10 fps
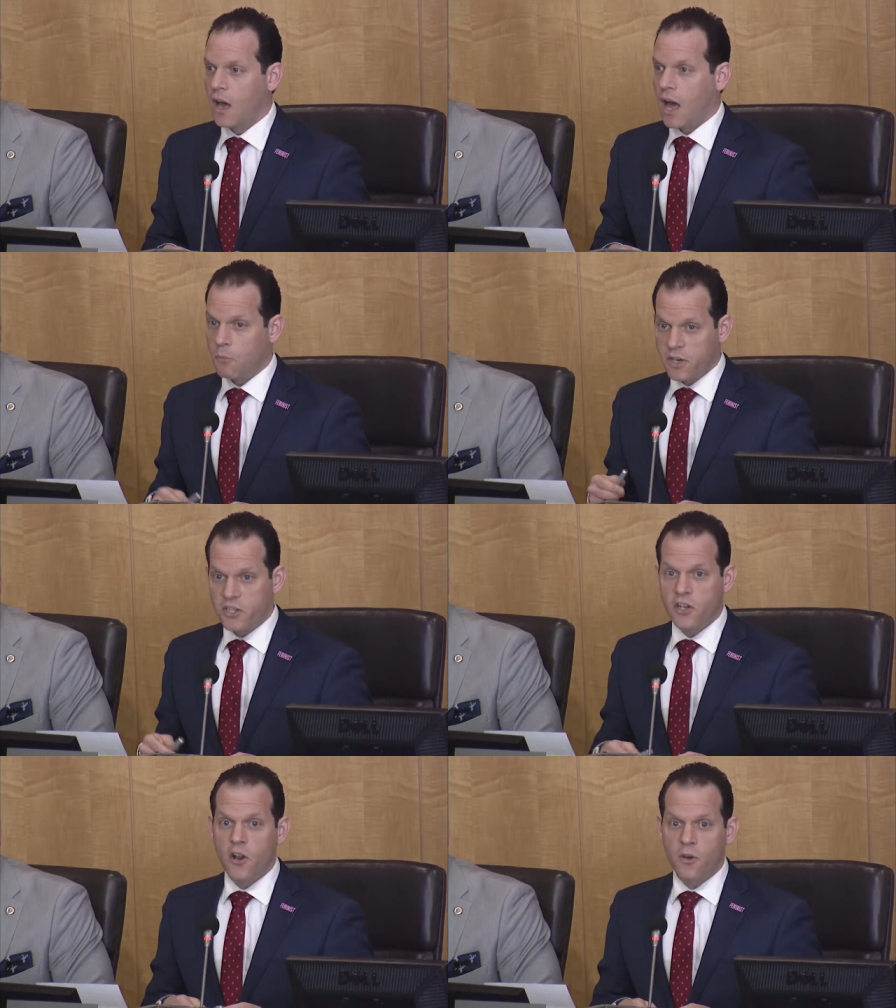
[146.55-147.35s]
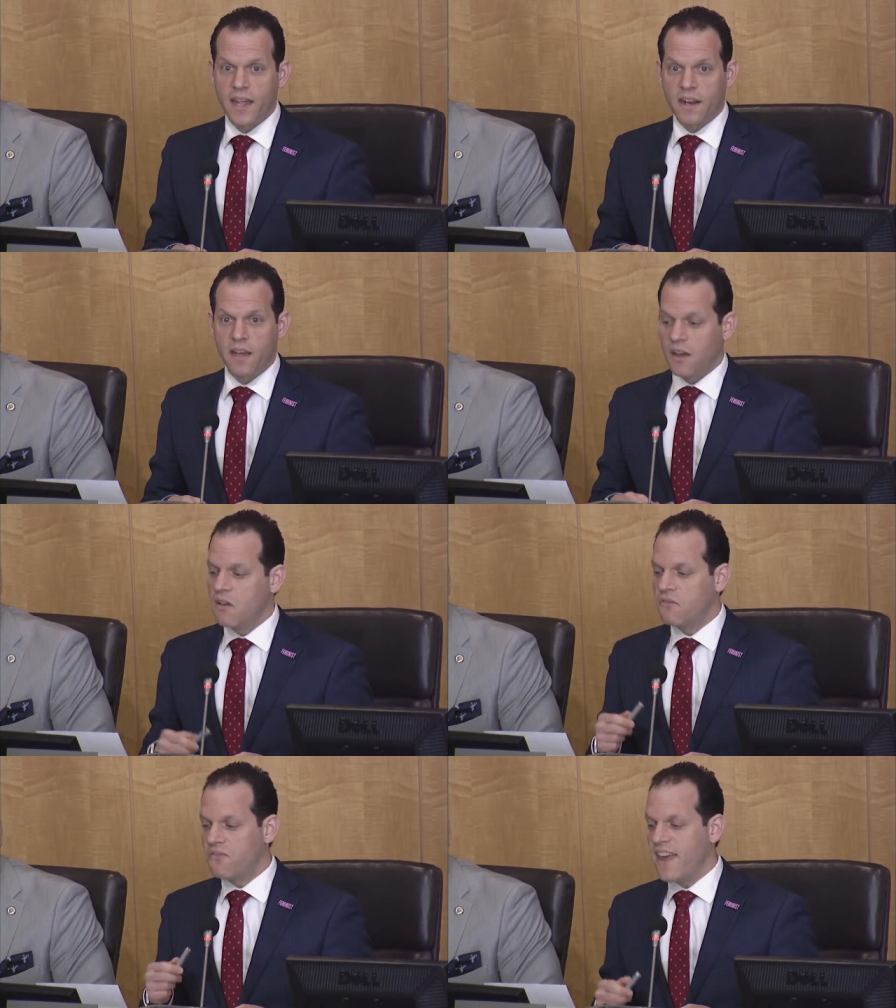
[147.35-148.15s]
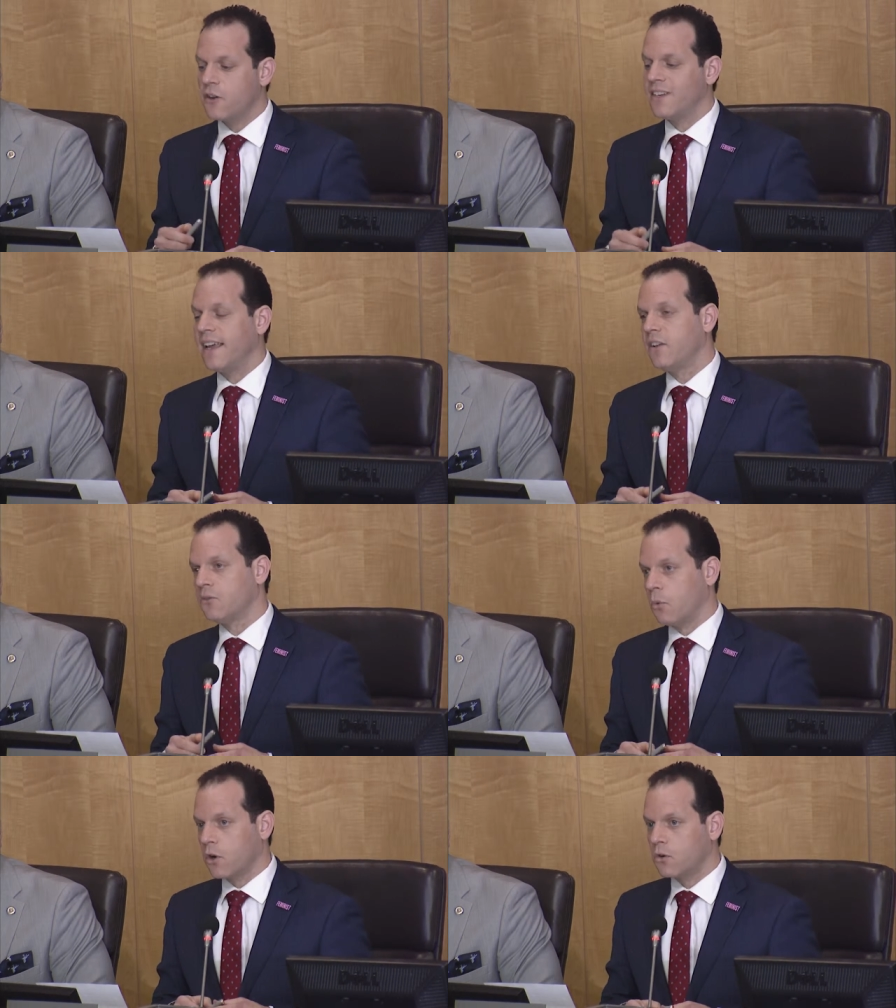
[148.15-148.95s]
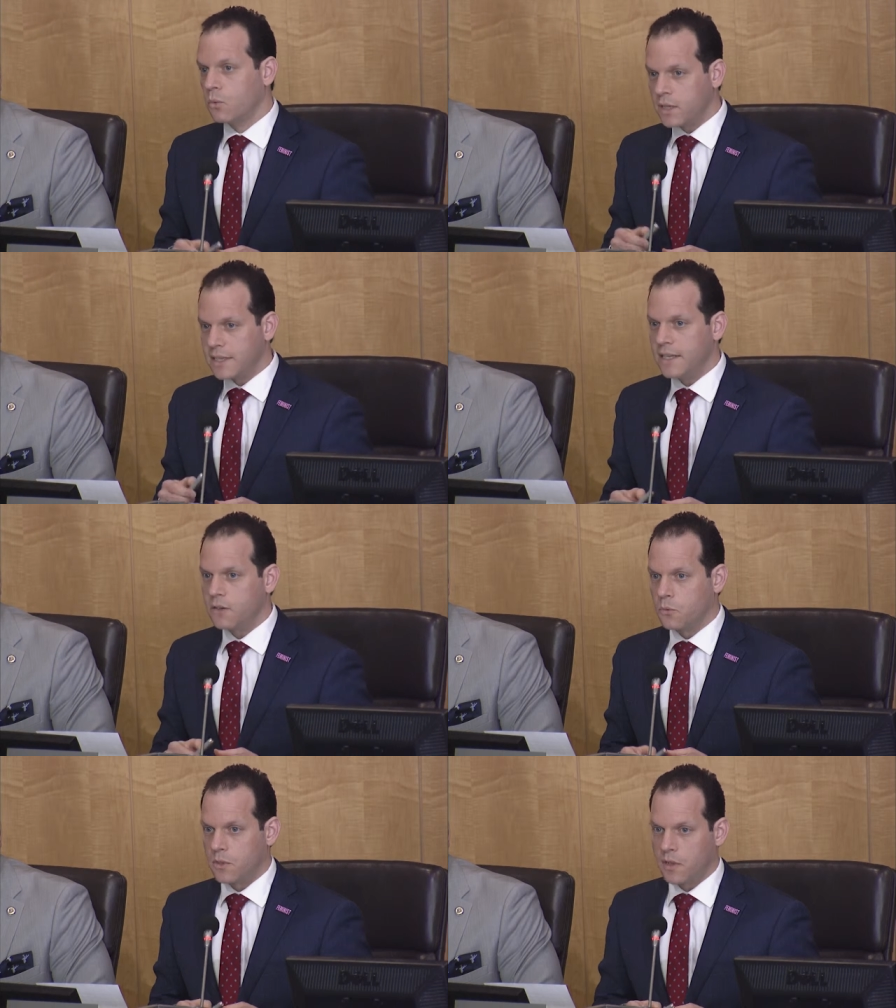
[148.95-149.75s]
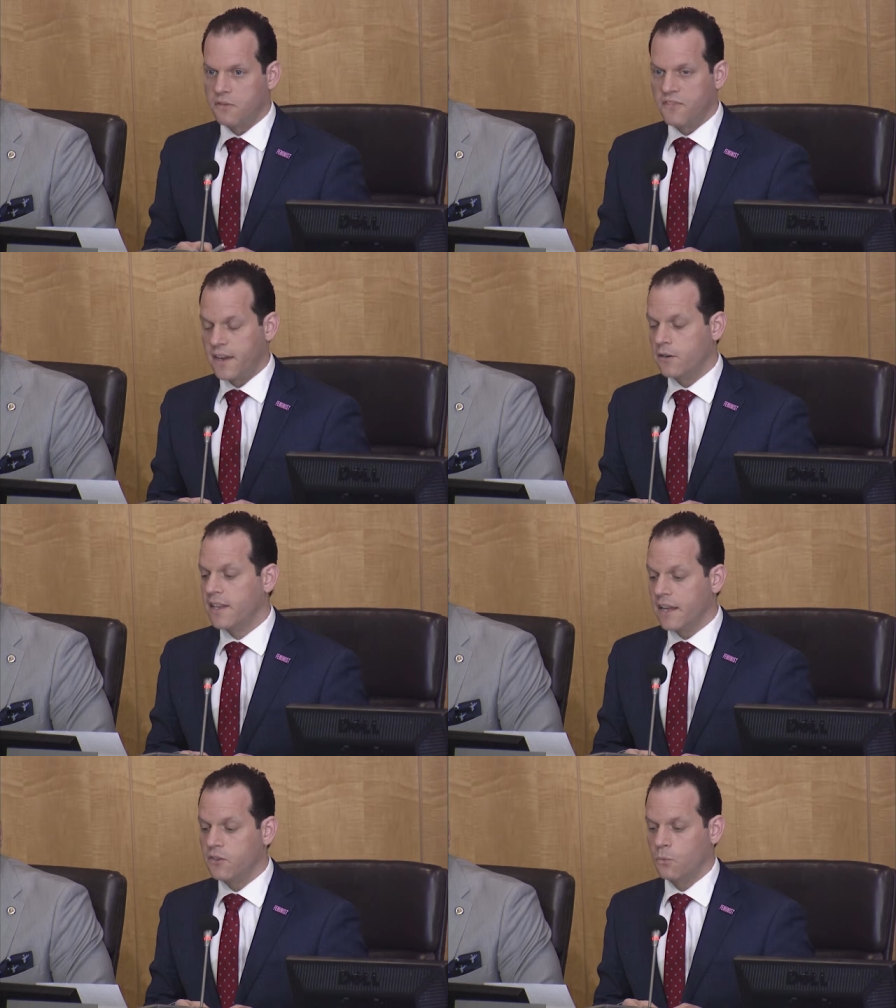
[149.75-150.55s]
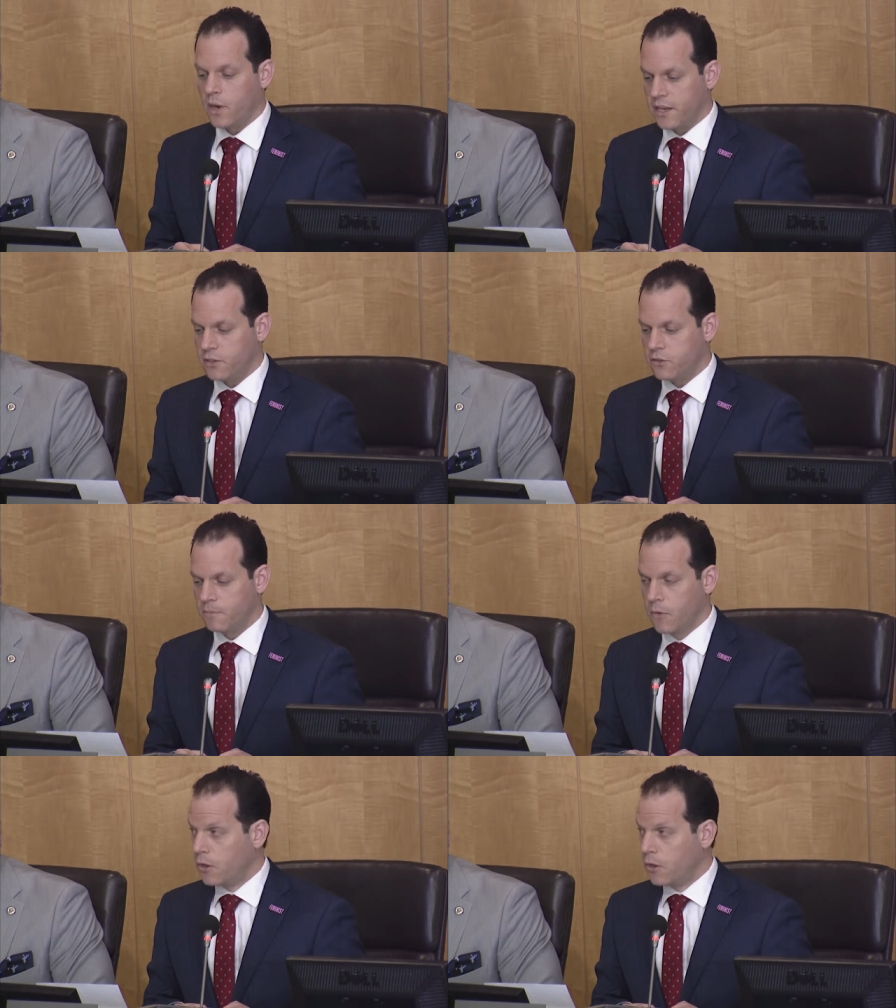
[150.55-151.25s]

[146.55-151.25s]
I want you to know that a fair day's work will equal a fair day's wage.